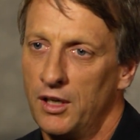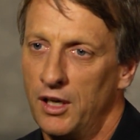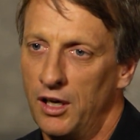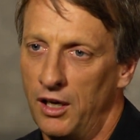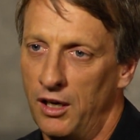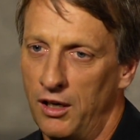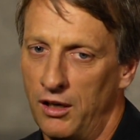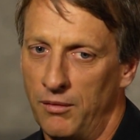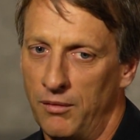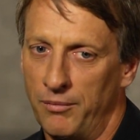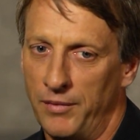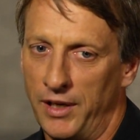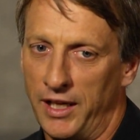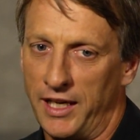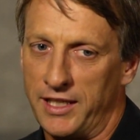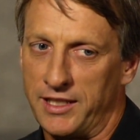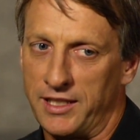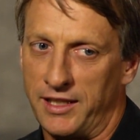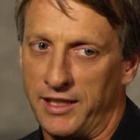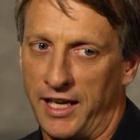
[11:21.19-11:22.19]
Um, and
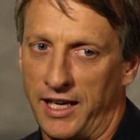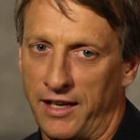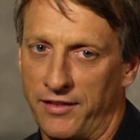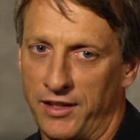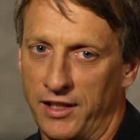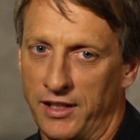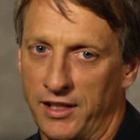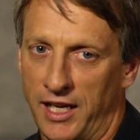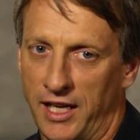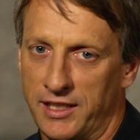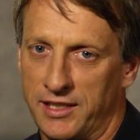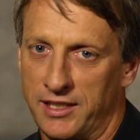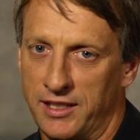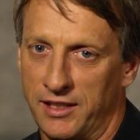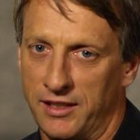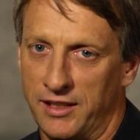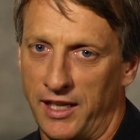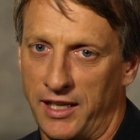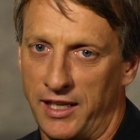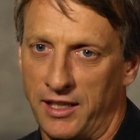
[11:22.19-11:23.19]
I did that at the
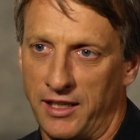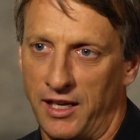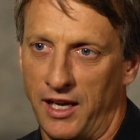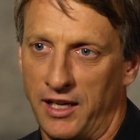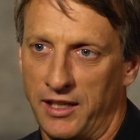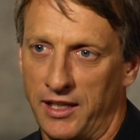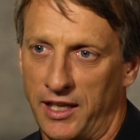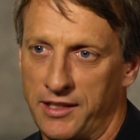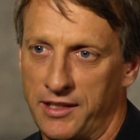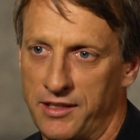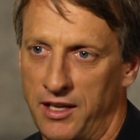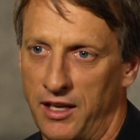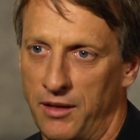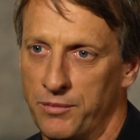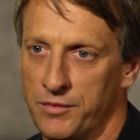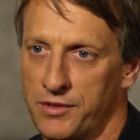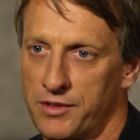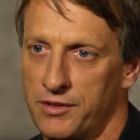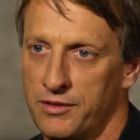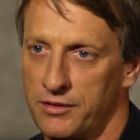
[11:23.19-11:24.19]
1999 X
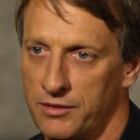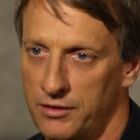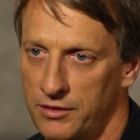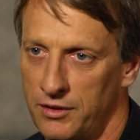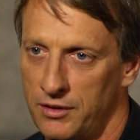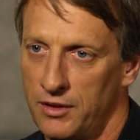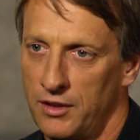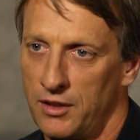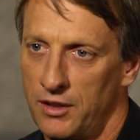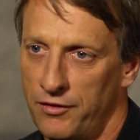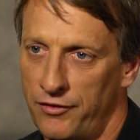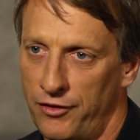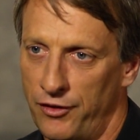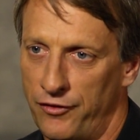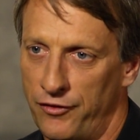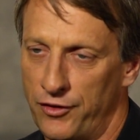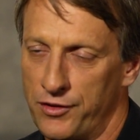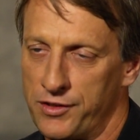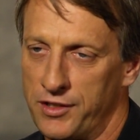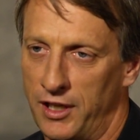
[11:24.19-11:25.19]
Games for the
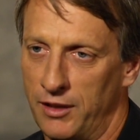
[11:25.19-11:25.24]
first